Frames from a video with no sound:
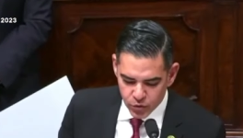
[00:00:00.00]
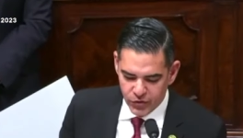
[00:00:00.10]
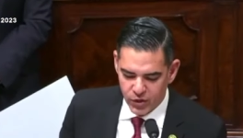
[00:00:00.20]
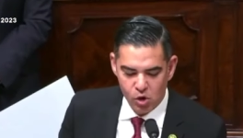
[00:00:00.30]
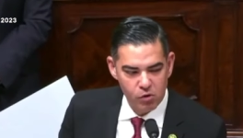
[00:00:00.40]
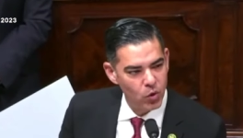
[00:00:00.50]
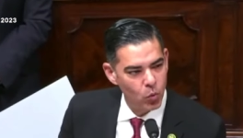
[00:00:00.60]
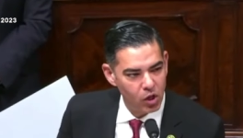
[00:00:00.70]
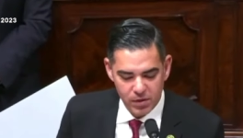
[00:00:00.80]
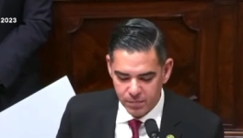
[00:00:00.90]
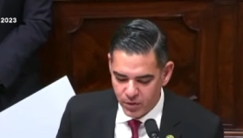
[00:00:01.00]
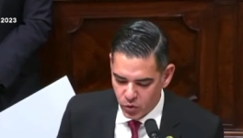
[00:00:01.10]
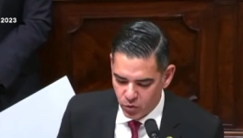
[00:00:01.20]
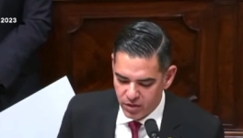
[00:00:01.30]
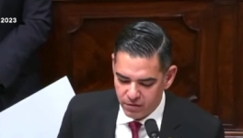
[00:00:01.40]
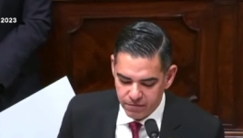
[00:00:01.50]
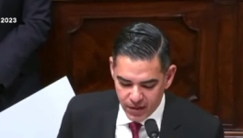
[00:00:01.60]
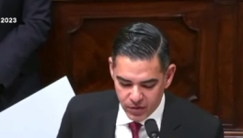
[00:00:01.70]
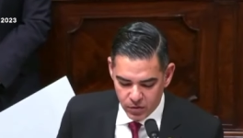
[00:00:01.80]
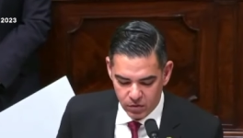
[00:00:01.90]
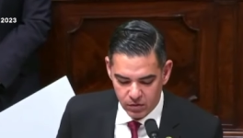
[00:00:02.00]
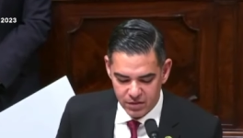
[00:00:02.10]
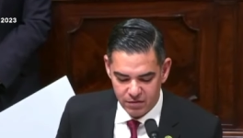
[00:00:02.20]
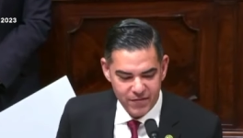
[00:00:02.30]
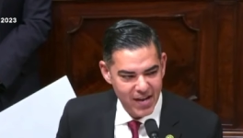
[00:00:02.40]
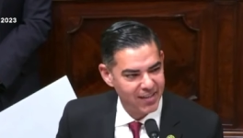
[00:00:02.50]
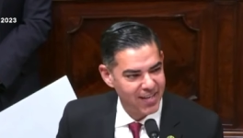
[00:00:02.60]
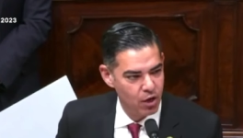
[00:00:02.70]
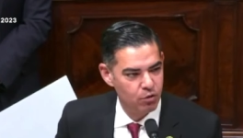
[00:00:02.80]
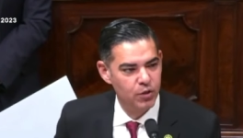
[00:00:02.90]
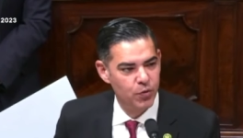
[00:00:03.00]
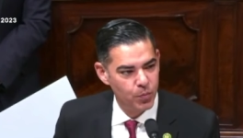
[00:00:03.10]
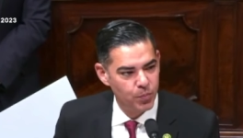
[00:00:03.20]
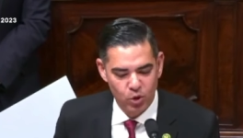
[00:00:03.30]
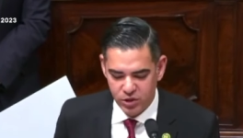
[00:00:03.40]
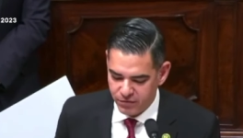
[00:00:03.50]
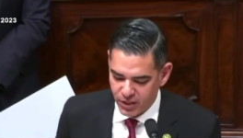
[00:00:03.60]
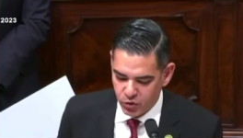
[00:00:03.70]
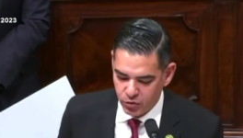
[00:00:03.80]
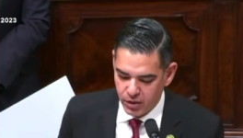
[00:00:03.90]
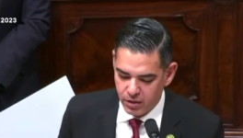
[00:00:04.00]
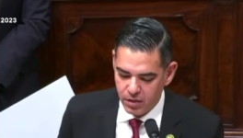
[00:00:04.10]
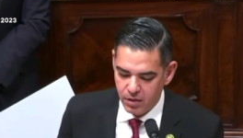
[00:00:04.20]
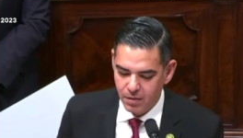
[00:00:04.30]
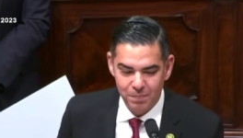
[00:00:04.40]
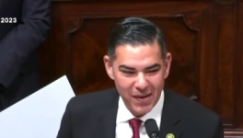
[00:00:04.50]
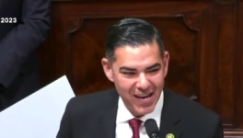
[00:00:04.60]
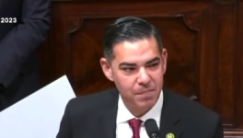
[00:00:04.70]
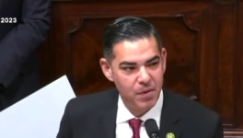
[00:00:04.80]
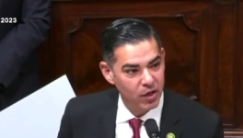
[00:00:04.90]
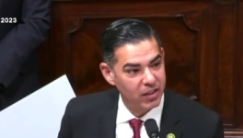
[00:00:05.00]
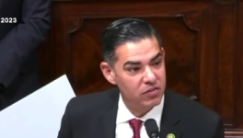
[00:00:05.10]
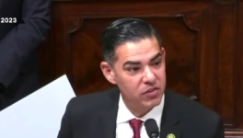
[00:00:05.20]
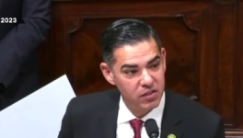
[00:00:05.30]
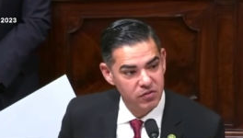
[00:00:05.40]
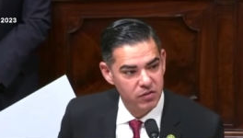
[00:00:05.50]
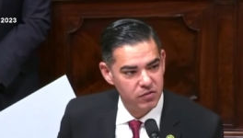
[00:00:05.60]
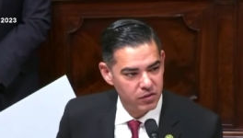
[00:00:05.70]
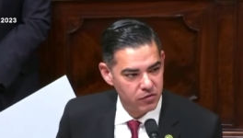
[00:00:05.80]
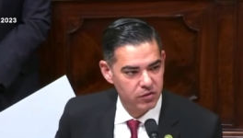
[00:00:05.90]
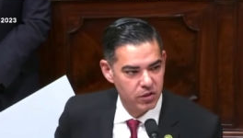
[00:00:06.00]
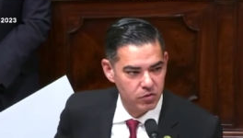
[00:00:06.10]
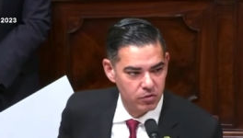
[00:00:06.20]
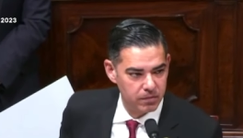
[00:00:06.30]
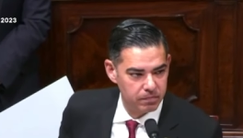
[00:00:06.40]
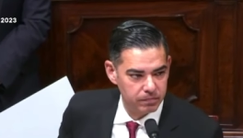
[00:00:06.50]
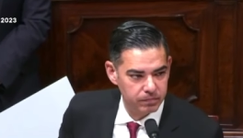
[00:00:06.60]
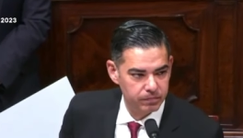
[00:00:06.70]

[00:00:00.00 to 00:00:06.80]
true that the overwhelming majority of fentanyl is in fact carried through ports of entry by American citizens into this country?